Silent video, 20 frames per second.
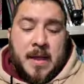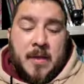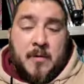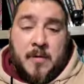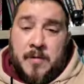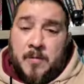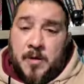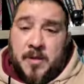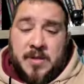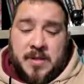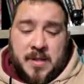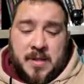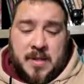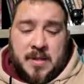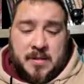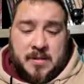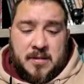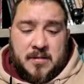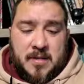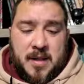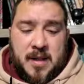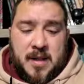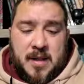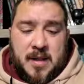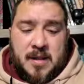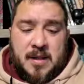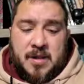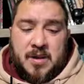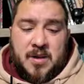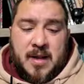with most of these
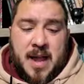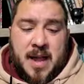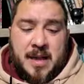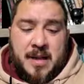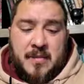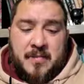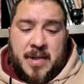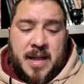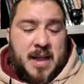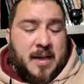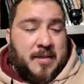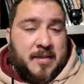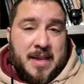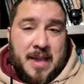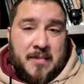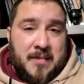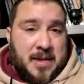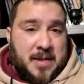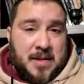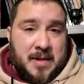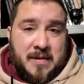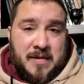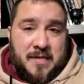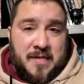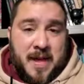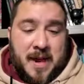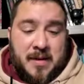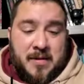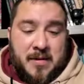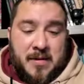three, you're not going to be out damaging a
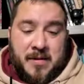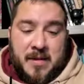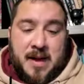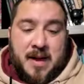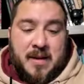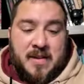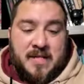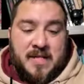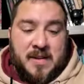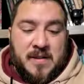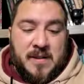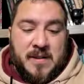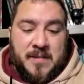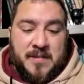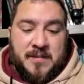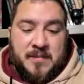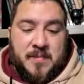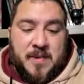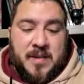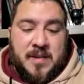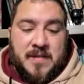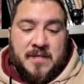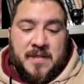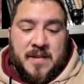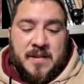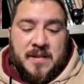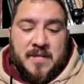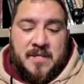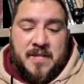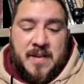fighter, not even close. But
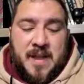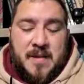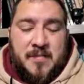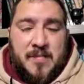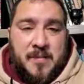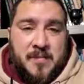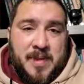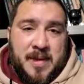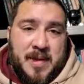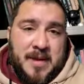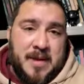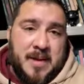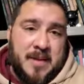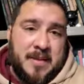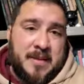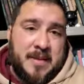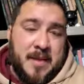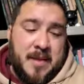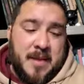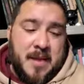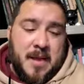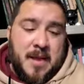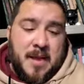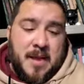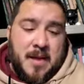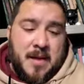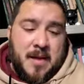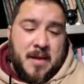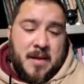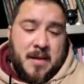defensive capabilities
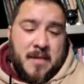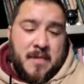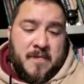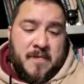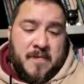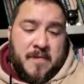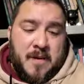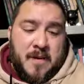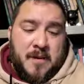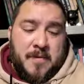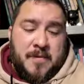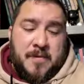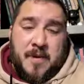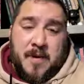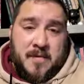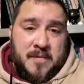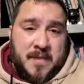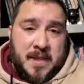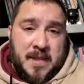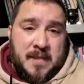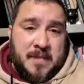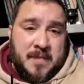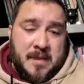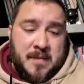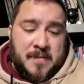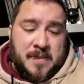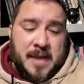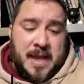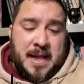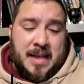of all three of these
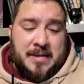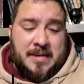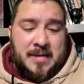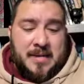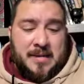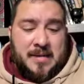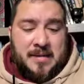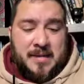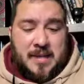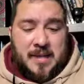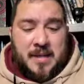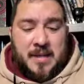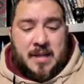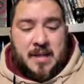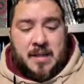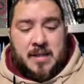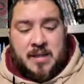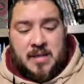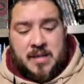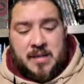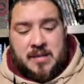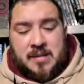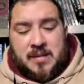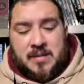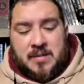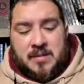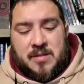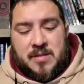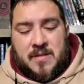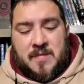subclasses, you can
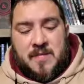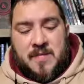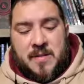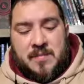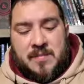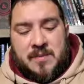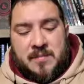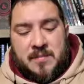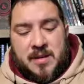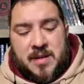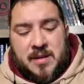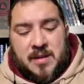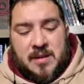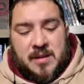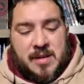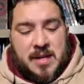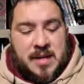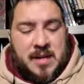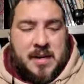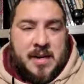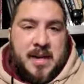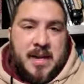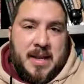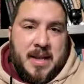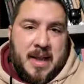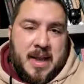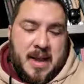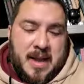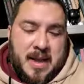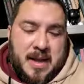still serve up some good
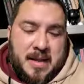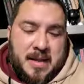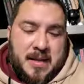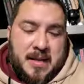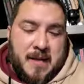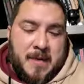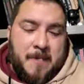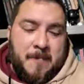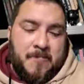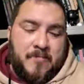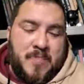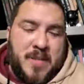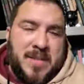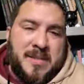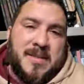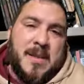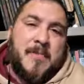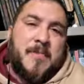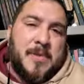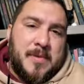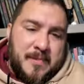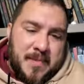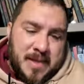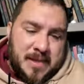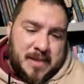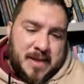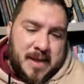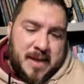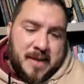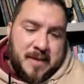utility and be
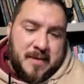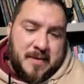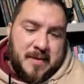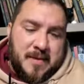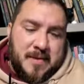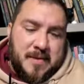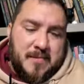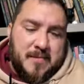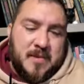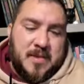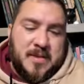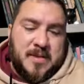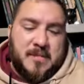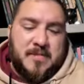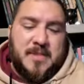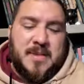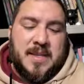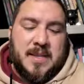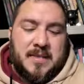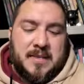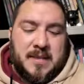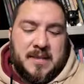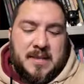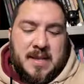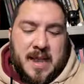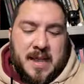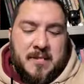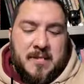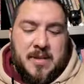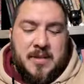supplementing with some decent
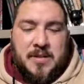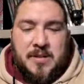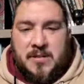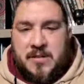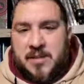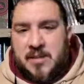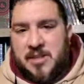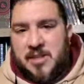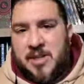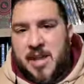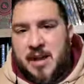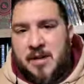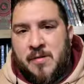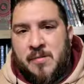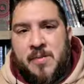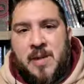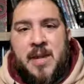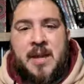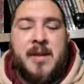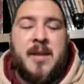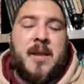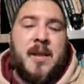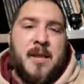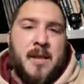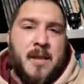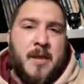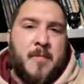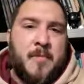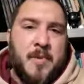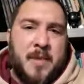damage using Shadow Blade,
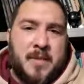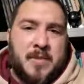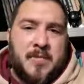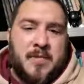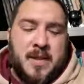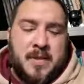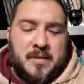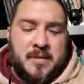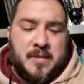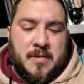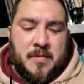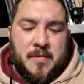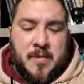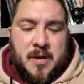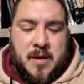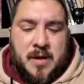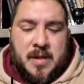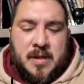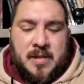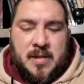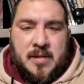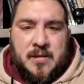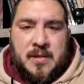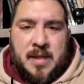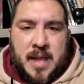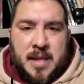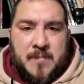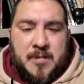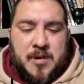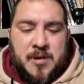helping the rest of the party deal
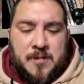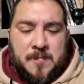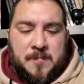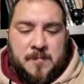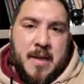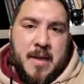damage.